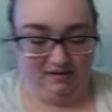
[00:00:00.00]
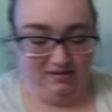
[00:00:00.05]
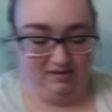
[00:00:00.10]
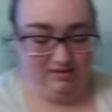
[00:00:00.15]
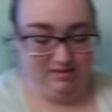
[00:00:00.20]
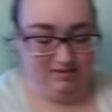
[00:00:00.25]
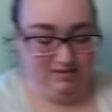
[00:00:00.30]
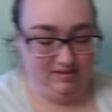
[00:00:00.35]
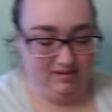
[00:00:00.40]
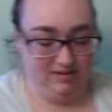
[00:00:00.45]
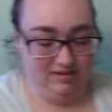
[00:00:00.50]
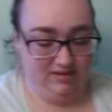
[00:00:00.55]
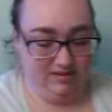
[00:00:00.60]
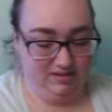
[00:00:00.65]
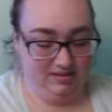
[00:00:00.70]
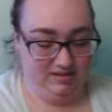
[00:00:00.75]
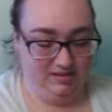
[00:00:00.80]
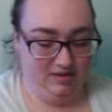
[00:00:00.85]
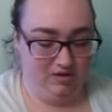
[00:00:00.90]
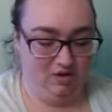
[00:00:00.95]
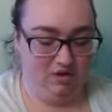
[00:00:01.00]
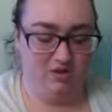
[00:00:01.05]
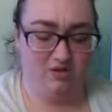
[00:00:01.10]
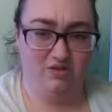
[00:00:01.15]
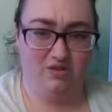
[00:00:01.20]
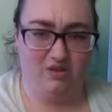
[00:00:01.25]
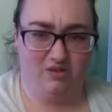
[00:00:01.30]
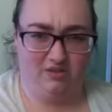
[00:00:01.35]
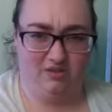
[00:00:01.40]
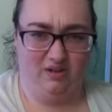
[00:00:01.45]
on since last night, so
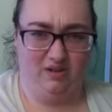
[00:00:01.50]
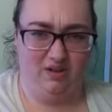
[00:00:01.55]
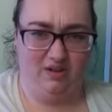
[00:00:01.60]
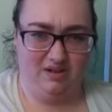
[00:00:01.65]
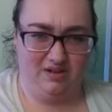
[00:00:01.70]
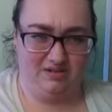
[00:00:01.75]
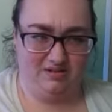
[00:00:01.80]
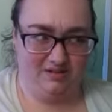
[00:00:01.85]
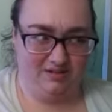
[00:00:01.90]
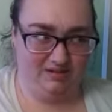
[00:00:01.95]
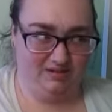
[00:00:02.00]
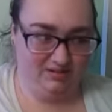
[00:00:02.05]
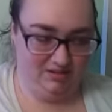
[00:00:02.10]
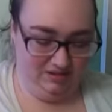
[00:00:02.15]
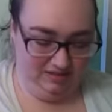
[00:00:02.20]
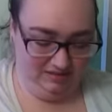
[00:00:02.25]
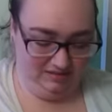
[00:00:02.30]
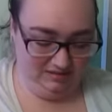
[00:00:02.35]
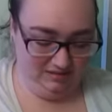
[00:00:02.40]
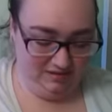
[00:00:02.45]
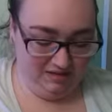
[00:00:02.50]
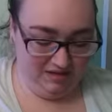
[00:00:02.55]
it's a lot, jeez.